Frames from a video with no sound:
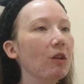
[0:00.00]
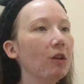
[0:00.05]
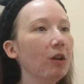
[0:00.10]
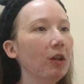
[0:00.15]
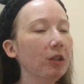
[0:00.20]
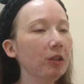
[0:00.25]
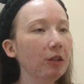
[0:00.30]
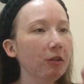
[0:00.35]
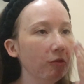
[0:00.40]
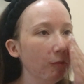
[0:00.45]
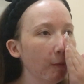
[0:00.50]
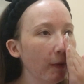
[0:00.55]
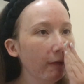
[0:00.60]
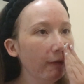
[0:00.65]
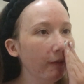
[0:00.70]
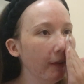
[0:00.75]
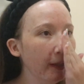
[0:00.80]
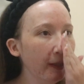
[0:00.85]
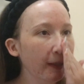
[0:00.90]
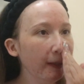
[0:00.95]
all over my
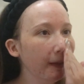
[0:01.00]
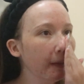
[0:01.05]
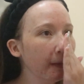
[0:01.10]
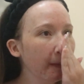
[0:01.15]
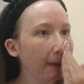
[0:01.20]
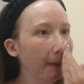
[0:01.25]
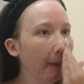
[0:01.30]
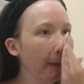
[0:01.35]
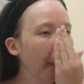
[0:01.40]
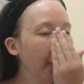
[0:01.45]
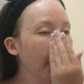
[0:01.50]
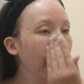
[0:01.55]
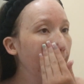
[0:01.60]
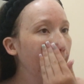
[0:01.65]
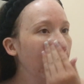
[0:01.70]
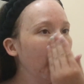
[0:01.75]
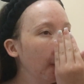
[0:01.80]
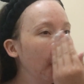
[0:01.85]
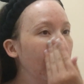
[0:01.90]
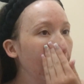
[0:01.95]
face.
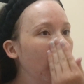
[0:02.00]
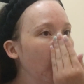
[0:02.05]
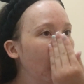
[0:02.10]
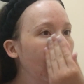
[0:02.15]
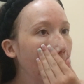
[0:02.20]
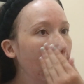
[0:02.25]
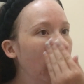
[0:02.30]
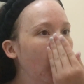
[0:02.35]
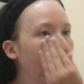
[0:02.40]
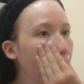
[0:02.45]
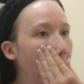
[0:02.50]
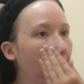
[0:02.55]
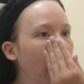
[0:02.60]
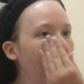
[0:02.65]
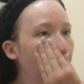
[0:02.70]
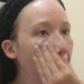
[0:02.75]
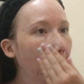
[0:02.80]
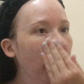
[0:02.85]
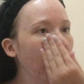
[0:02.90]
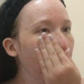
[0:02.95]
I
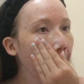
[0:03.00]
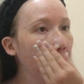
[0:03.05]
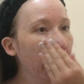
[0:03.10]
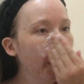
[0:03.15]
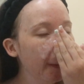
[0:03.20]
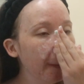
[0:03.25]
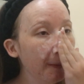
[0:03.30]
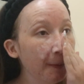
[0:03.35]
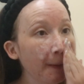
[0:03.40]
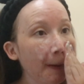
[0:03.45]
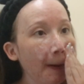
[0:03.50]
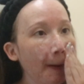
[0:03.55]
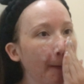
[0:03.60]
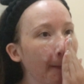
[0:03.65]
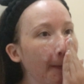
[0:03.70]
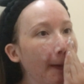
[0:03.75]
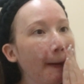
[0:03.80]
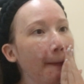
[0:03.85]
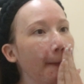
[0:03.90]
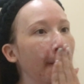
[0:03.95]
like proper concentrate
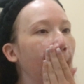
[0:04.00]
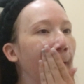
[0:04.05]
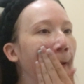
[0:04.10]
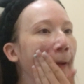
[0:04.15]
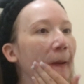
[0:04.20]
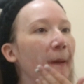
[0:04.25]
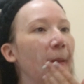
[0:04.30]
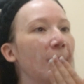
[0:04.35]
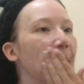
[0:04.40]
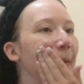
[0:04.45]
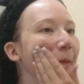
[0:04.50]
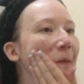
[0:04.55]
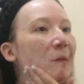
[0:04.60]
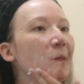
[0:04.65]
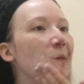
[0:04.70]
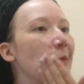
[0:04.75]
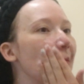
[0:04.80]
on like my nose